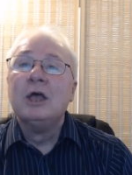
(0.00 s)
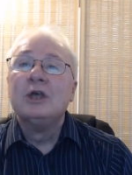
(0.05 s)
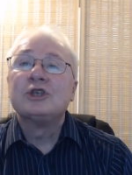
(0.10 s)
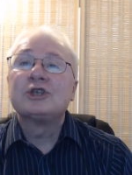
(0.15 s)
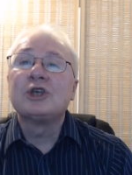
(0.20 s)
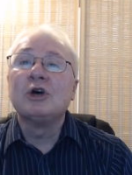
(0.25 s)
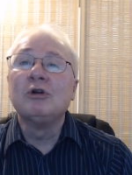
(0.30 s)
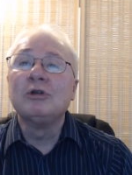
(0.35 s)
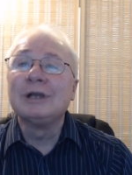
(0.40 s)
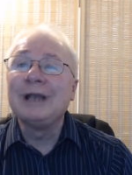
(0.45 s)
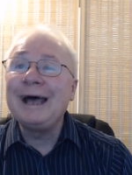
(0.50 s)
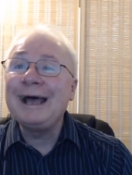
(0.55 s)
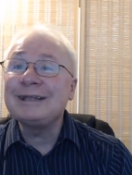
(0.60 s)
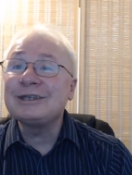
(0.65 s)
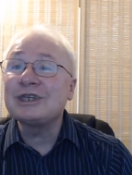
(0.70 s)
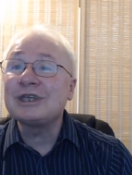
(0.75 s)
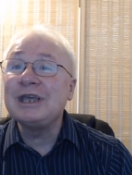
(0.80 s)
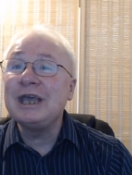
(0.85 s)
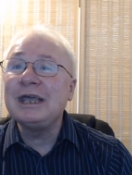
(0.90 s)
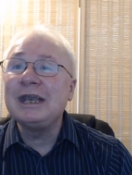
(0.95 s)
So
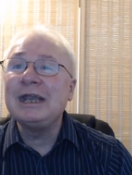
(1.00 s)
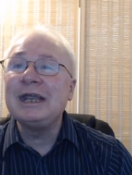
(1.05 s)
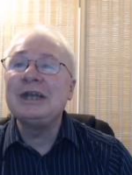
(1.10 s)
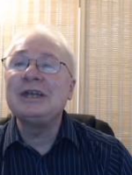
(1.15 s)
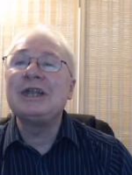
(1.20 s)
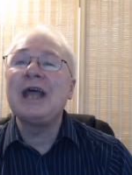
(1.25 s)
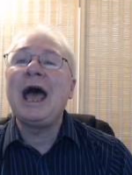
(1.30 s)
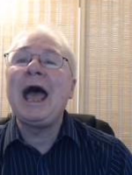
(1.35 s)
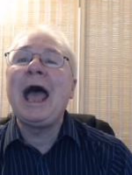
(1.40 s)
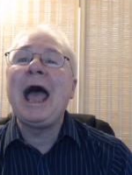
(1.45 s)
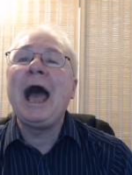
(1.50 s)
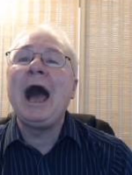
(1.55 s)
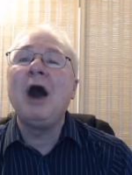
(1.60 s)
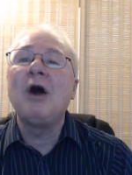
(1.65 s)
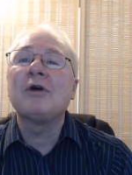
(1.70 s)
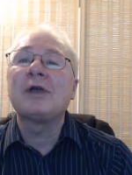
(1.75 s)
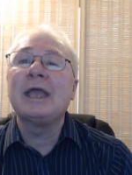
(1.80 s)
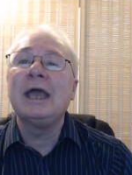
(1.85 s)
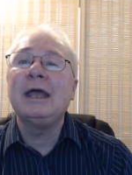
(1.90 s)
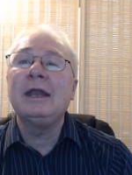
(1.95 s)
let's get into
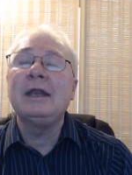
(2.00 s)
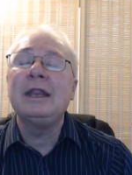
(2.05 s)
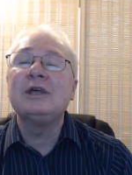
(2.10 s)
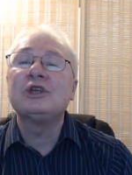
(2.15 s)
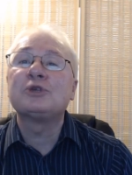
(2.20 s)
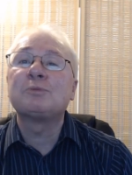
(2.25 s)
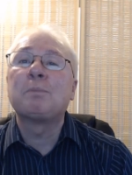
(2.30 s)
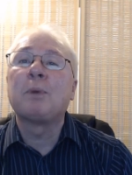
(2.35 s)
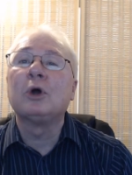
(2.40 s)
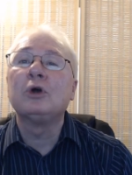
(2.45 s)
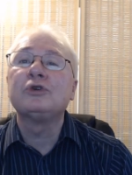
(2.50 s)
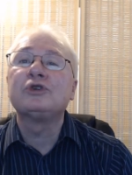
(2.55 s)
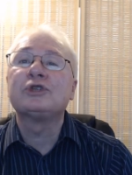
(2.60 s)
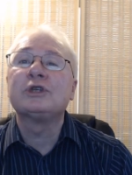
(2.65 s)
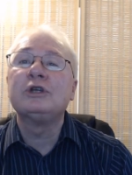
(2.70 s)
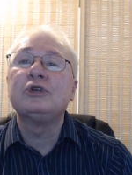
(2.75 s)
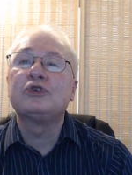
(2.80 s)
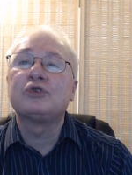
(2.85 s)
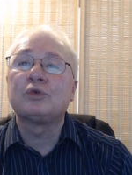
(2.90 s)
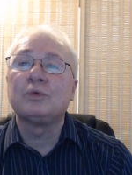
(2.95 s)
how can this
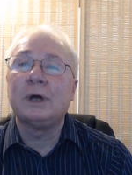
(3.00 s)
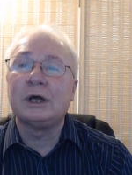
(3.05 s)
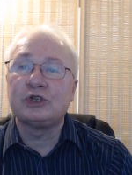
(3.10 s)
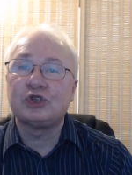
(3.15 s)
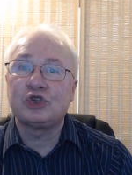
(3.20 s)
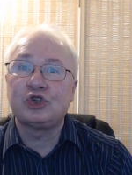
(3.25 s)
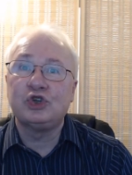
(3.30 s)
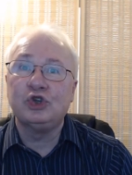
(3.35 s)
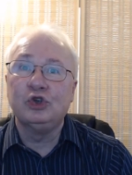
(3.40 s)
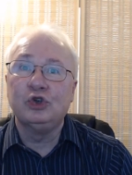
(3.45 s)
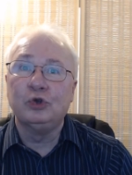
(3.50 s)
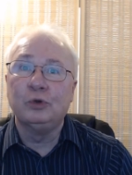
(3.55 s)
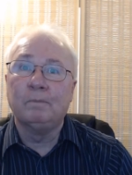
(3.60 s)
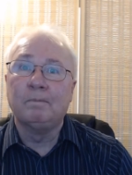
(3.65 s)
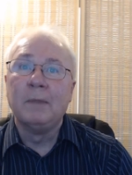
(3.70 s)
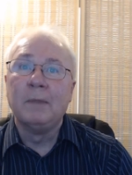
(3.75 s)
person trust you.